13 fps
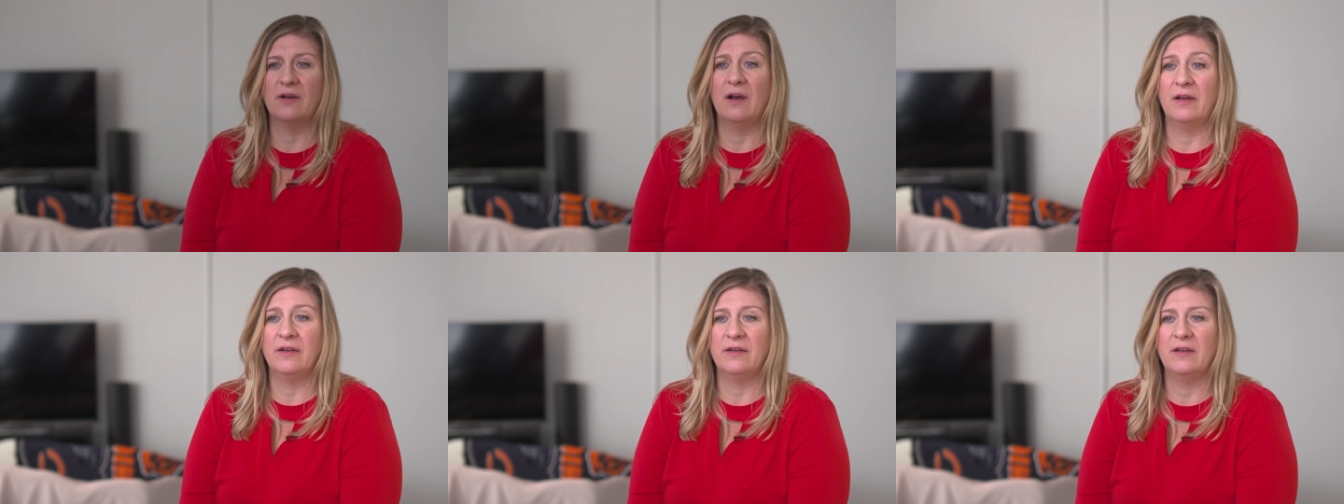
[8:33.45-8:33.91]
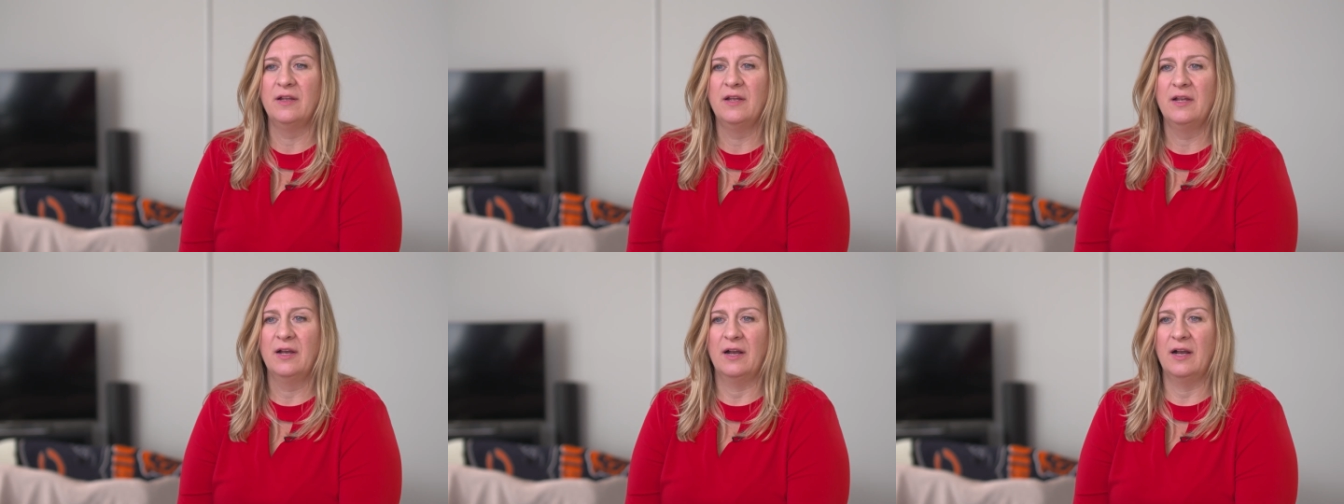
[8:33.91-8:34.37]
done.
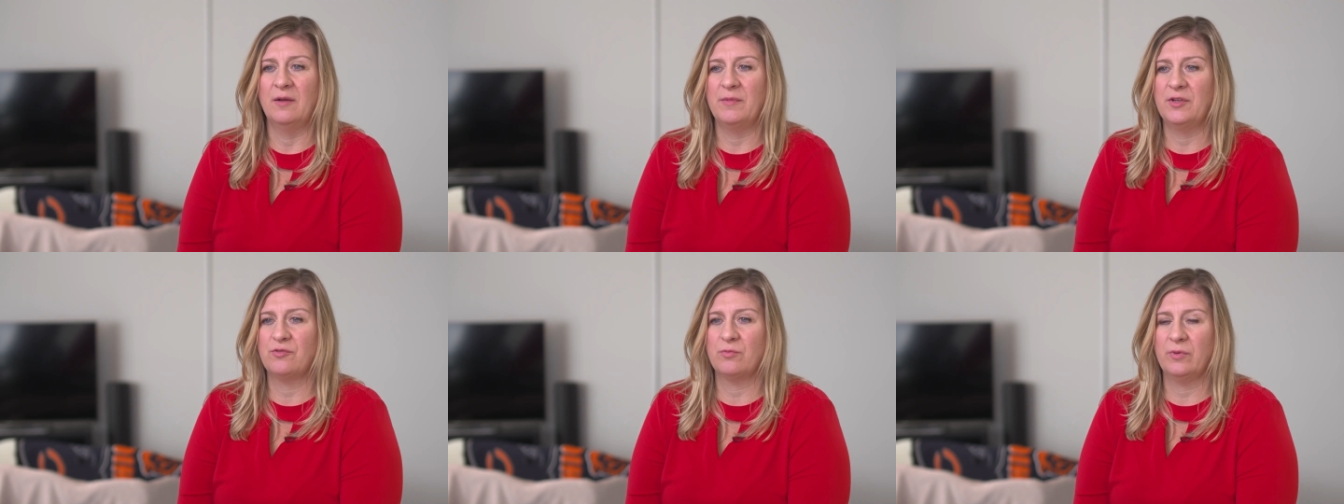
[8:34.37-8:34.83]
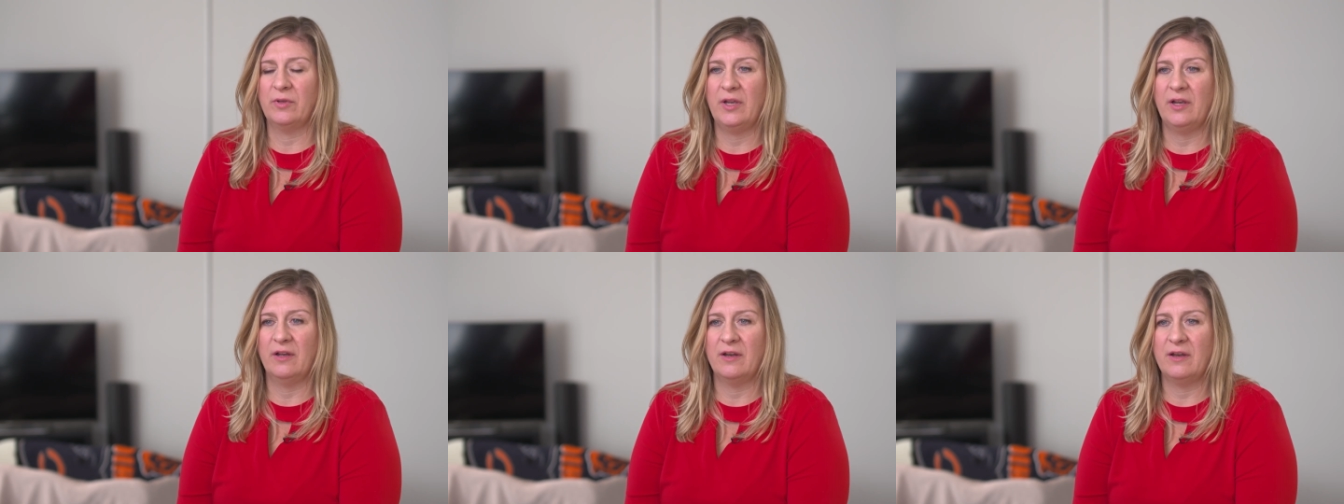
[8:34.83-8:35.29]
Um, it's
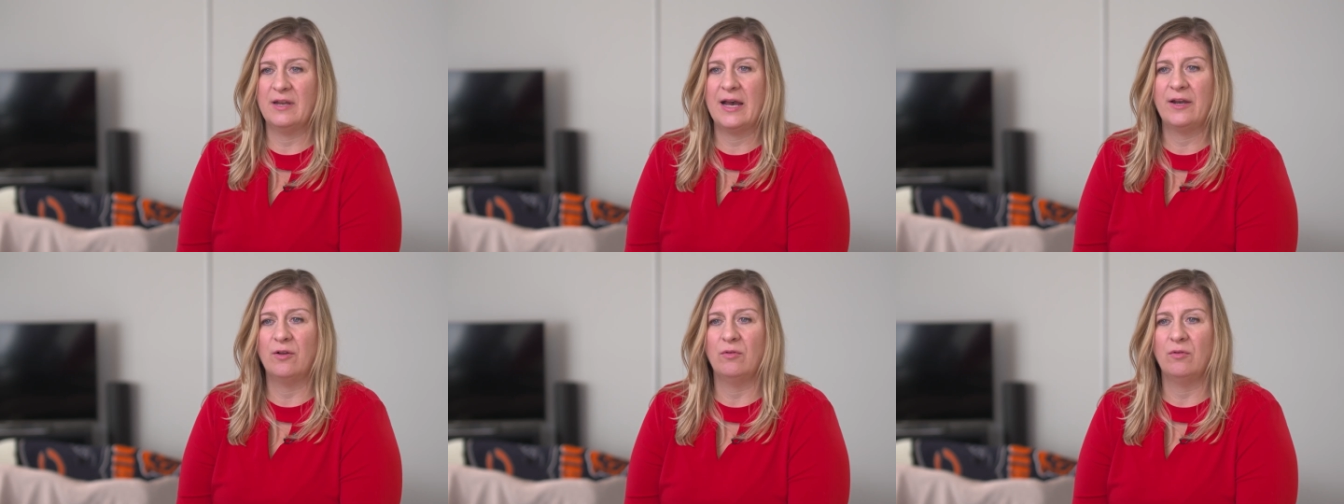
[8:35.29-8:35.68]
really gonna not